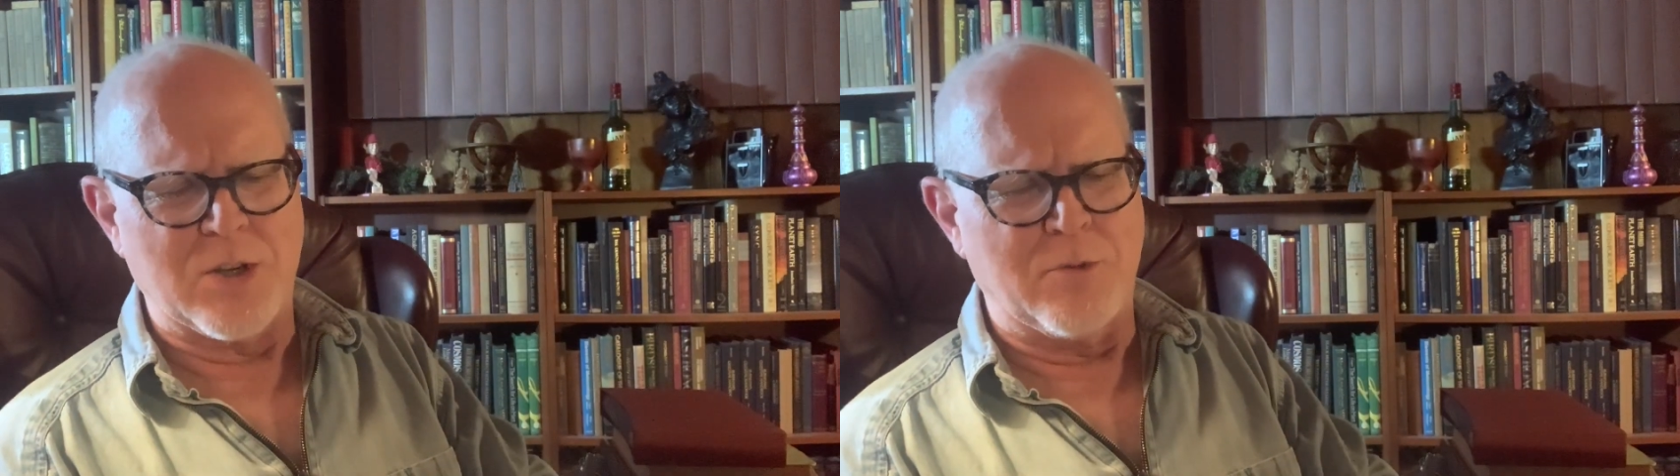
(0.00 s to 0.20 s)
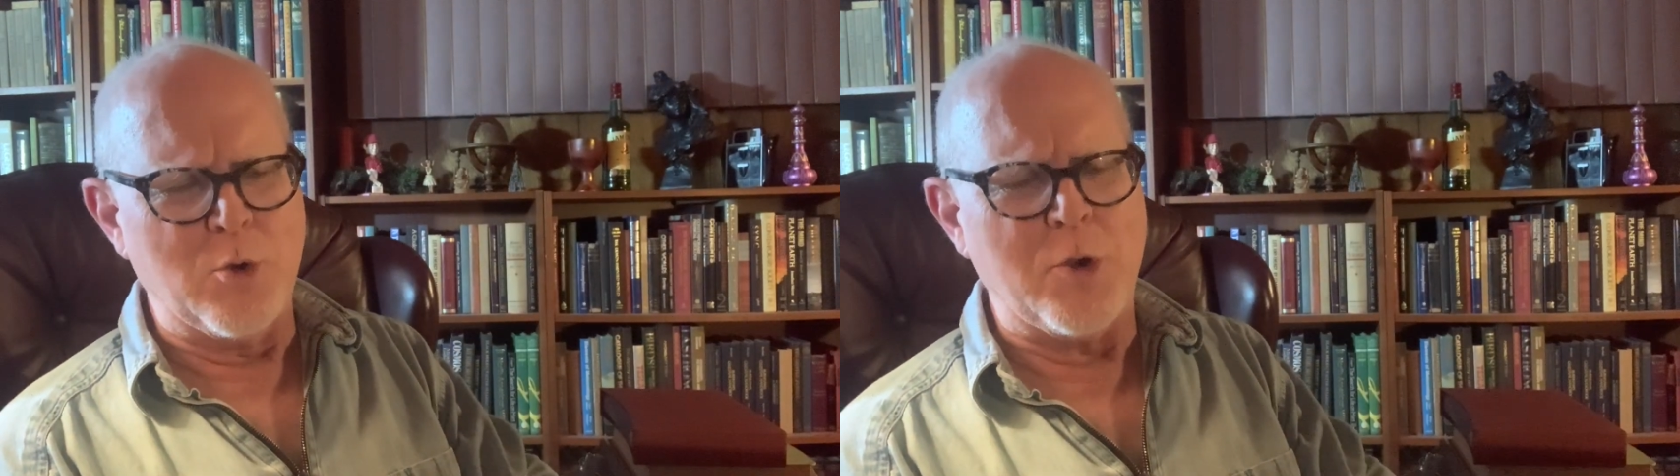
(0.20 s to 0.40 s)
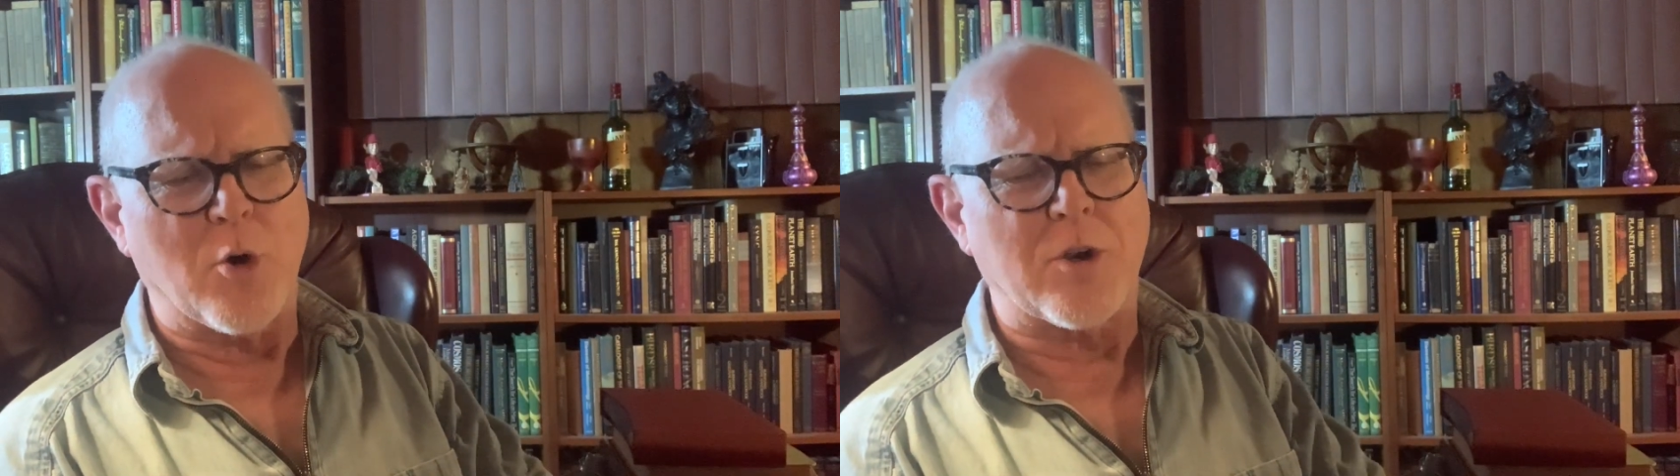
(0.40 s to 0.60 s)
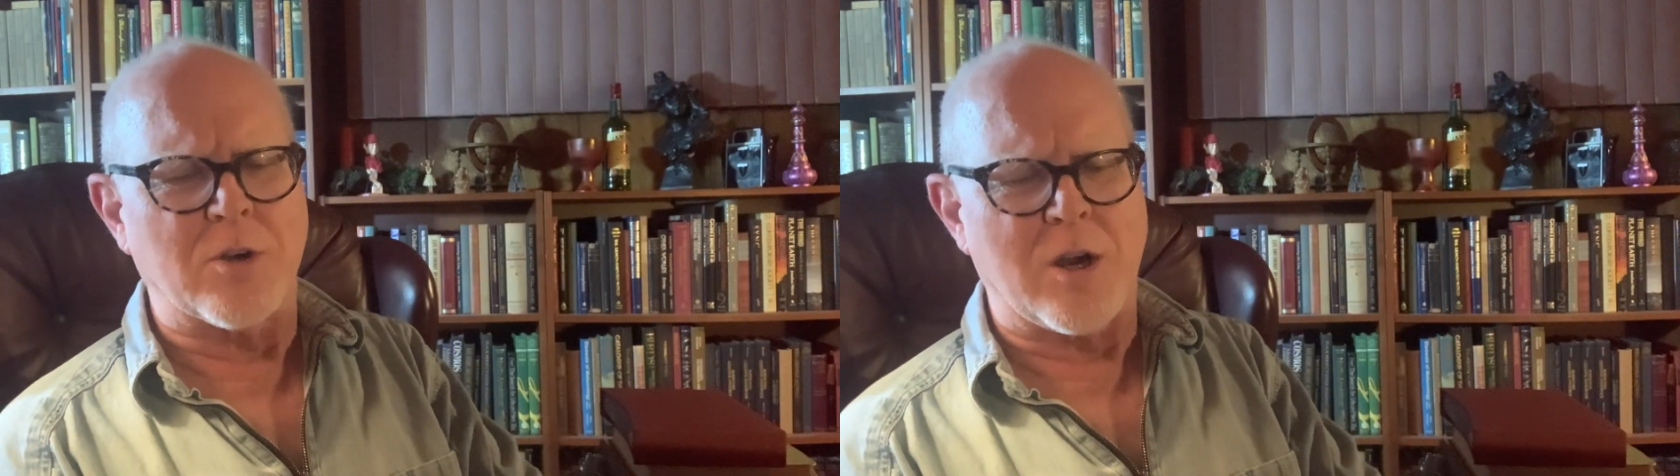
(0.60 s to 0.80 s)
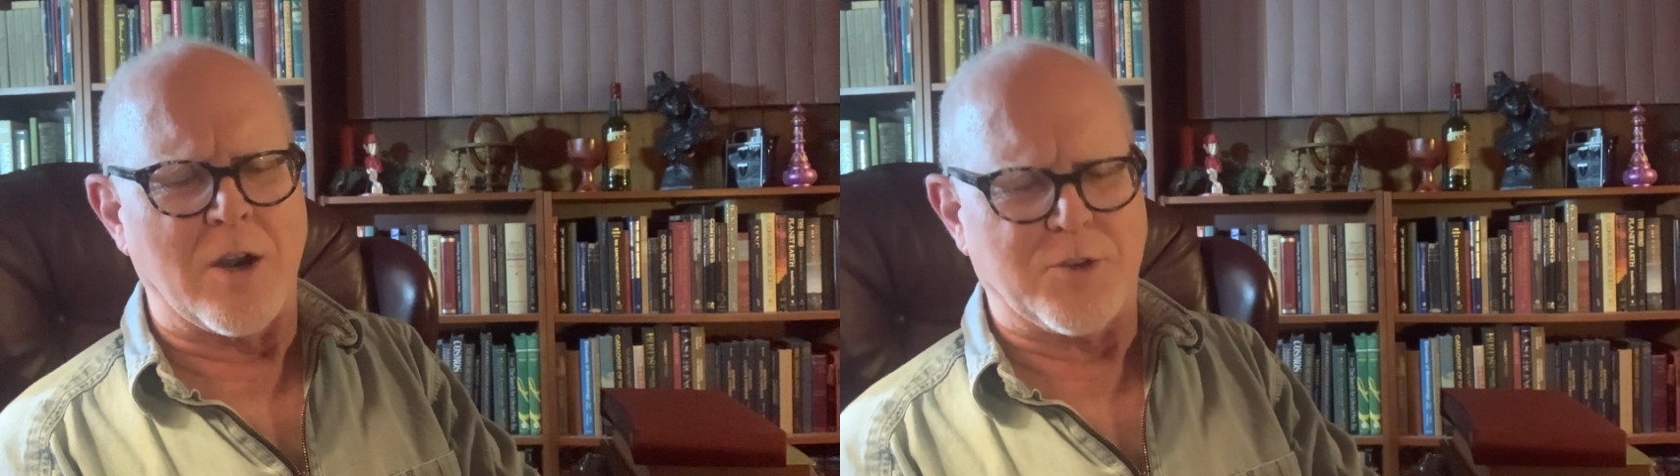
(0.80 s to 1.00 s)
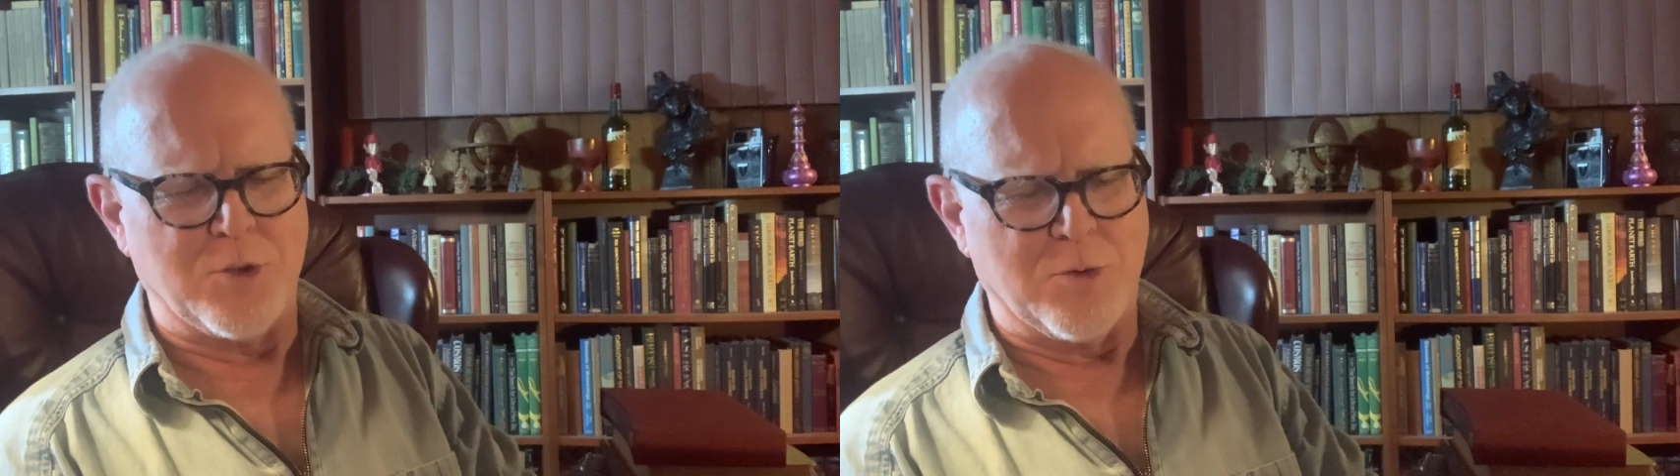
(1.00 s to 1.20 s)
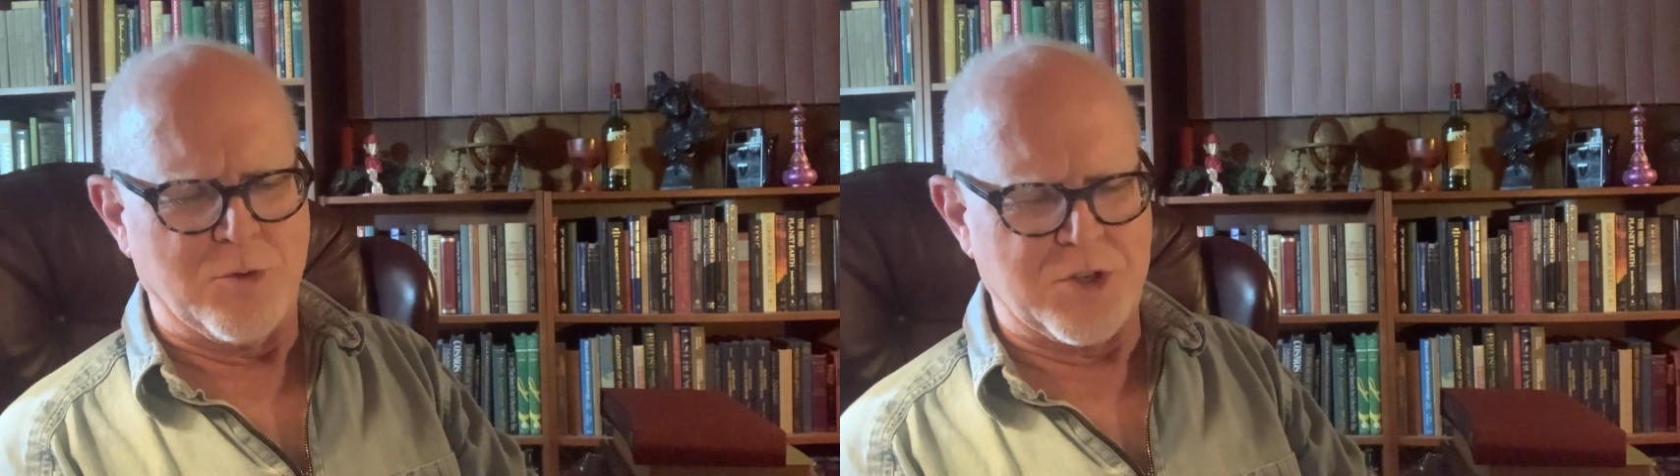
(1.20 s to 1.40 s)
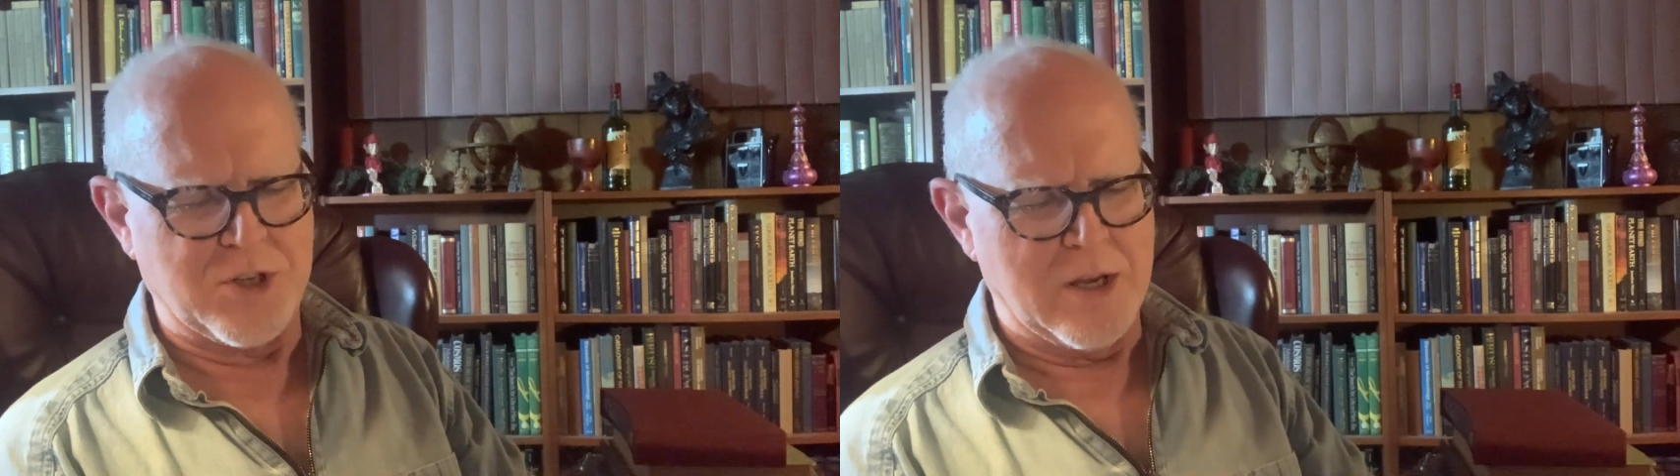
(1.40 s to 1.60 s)
of New Yorker
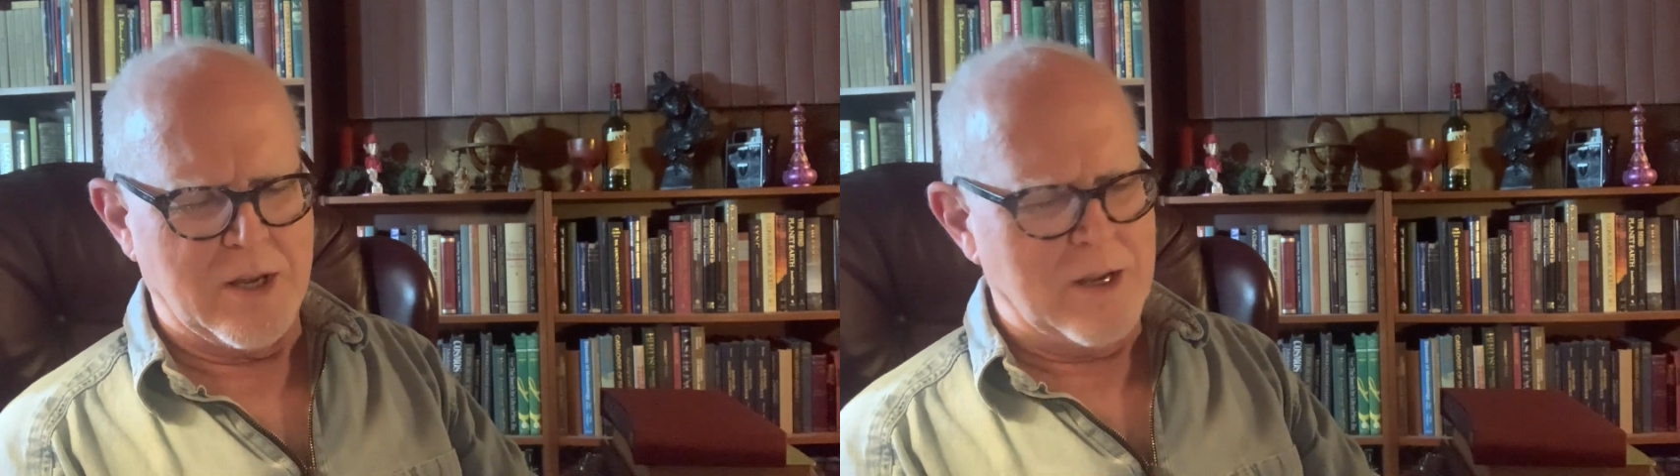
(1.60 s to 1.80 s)
cartoons